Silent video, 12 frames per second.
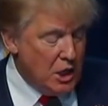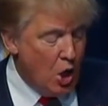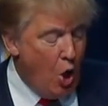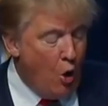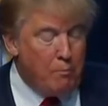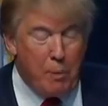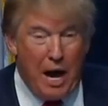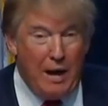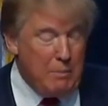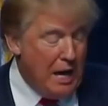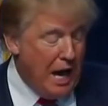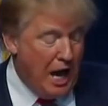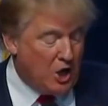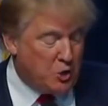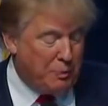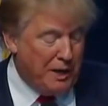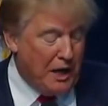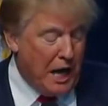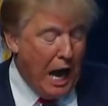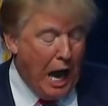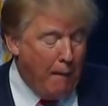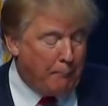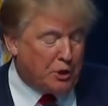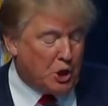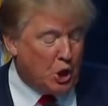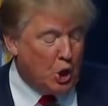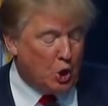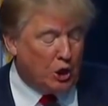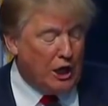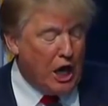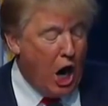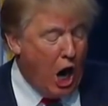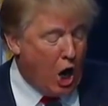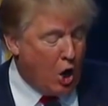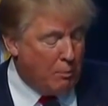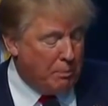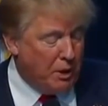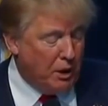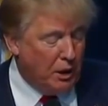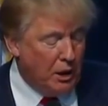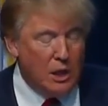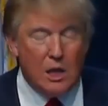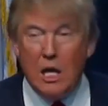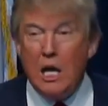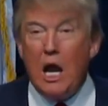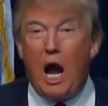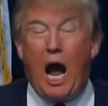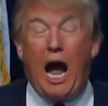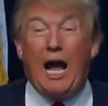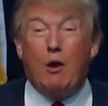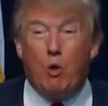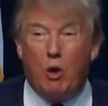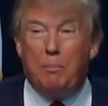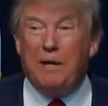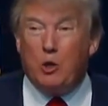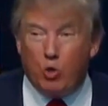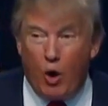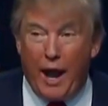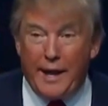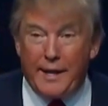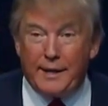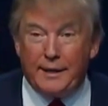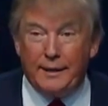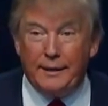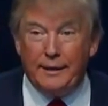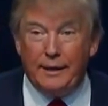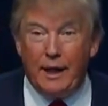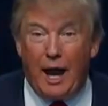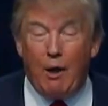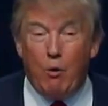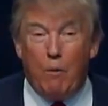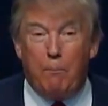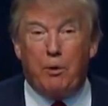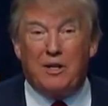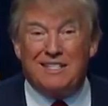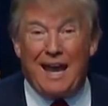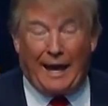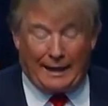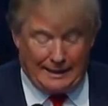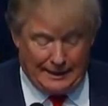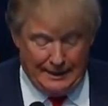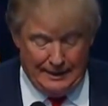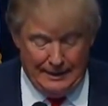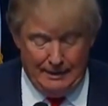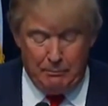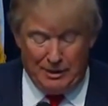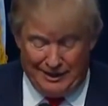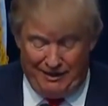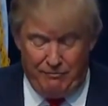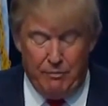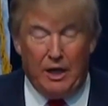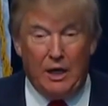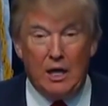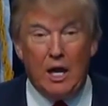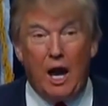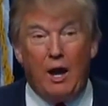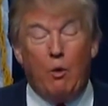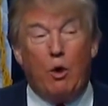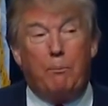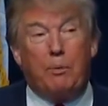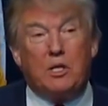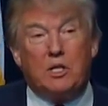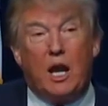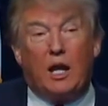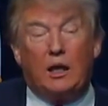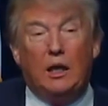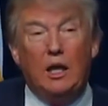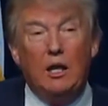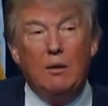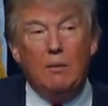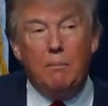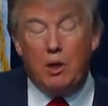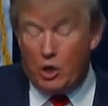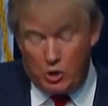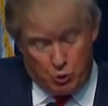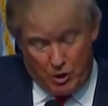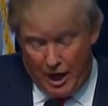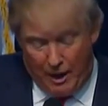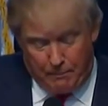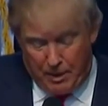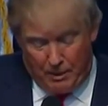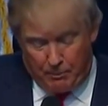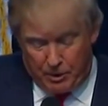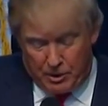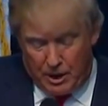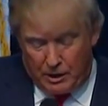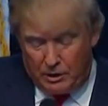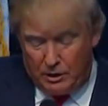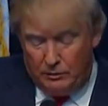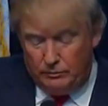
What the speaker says: Obama has been absolutely horrible. I will be great. I will protect. Believe me, I will protect, because we're not being protected.